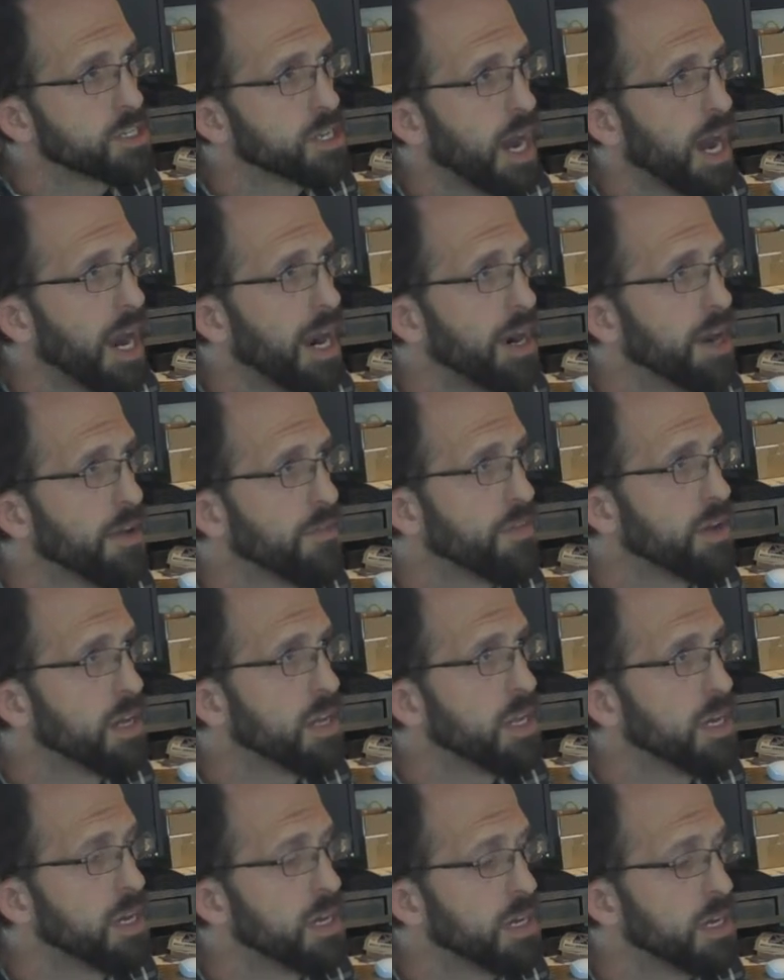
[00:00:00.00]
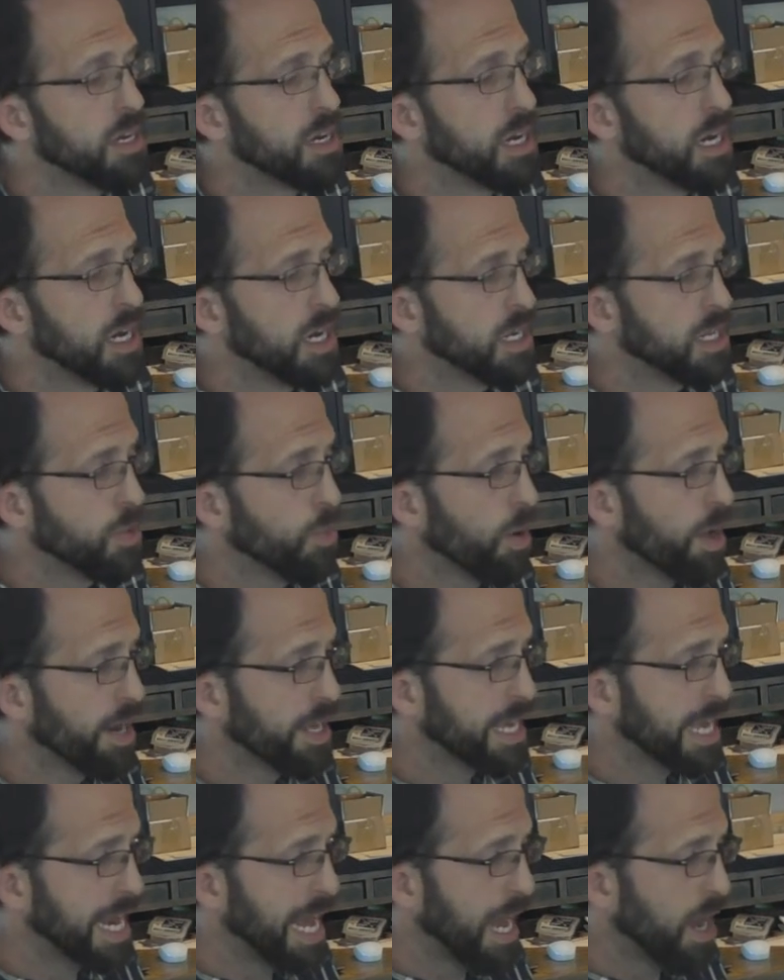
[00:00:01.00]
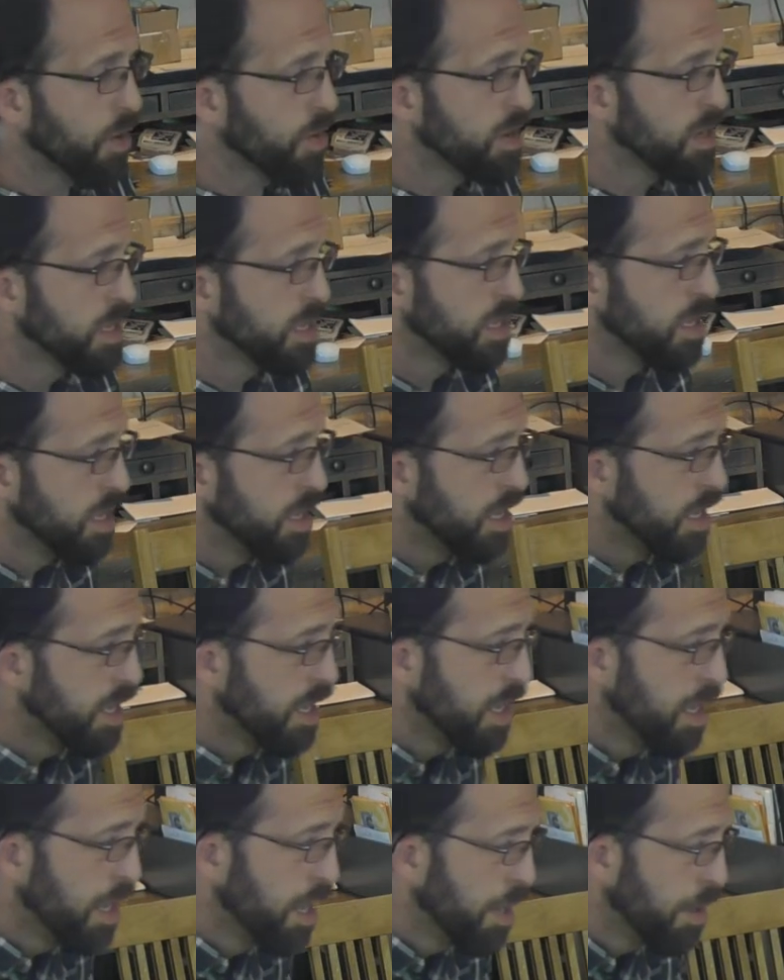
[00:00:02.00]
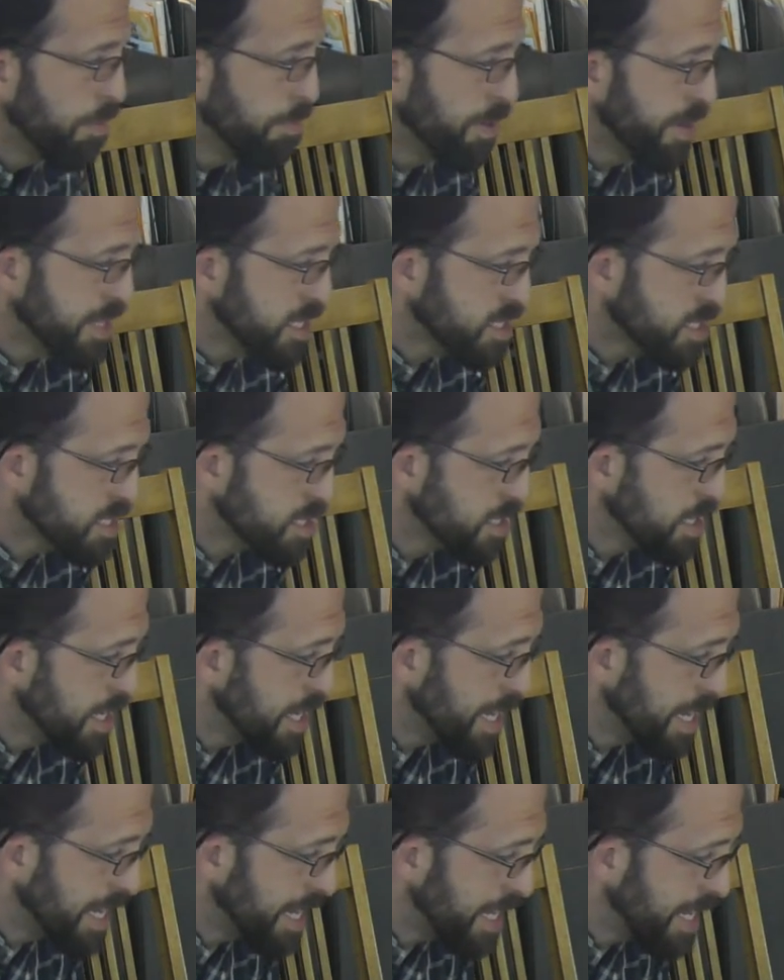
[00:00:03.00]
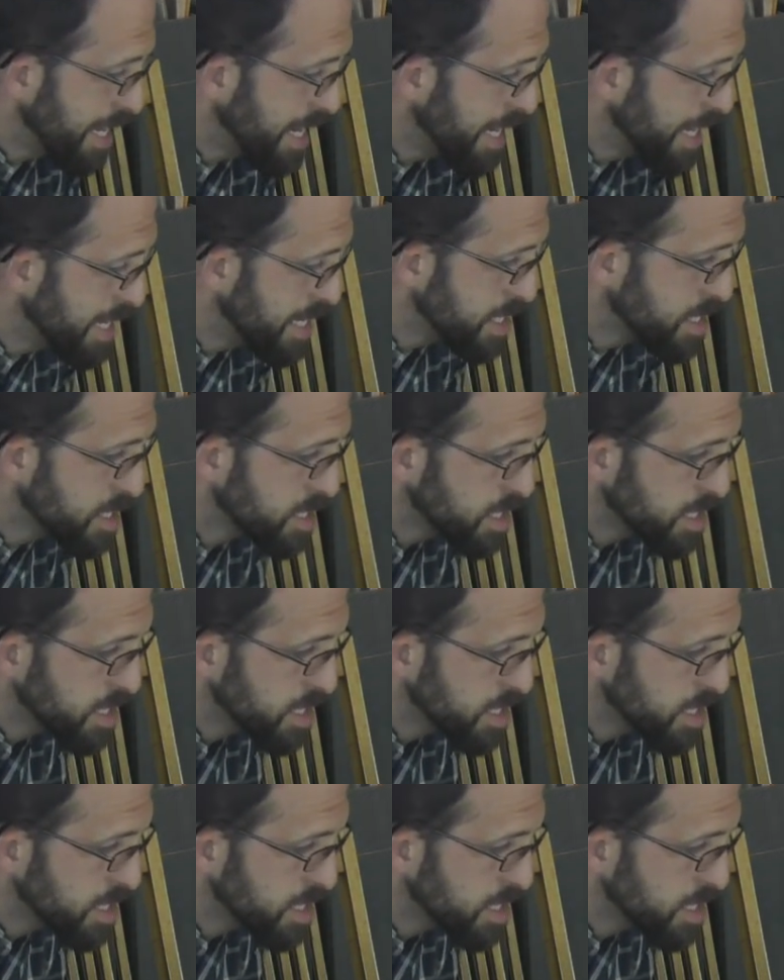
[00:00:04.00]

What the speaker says: tired of it. You want to get out. But it is...